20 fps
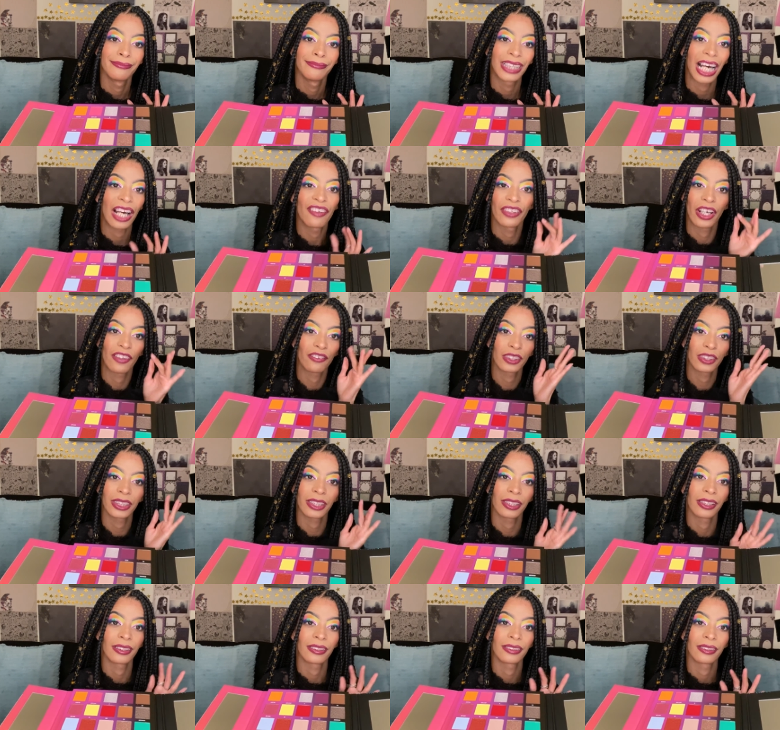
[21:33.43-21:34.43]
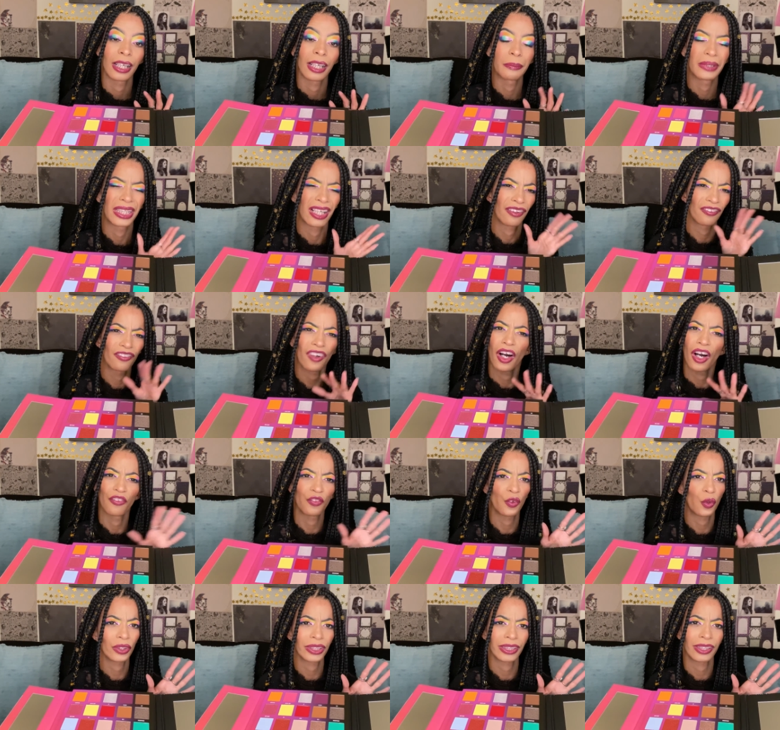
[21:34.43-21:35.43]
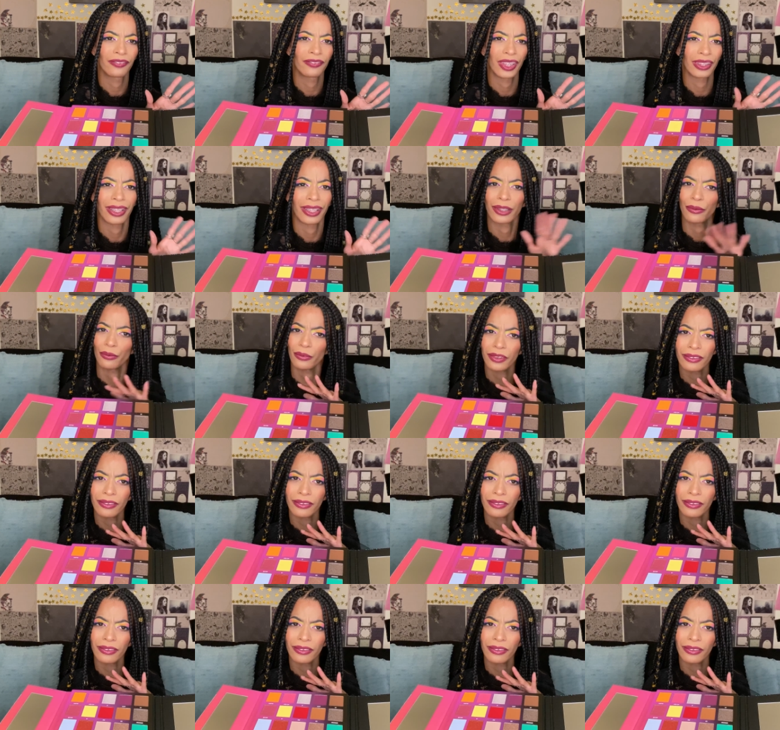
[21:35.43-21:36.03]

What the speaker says: I've never done, I mean, of course I've done like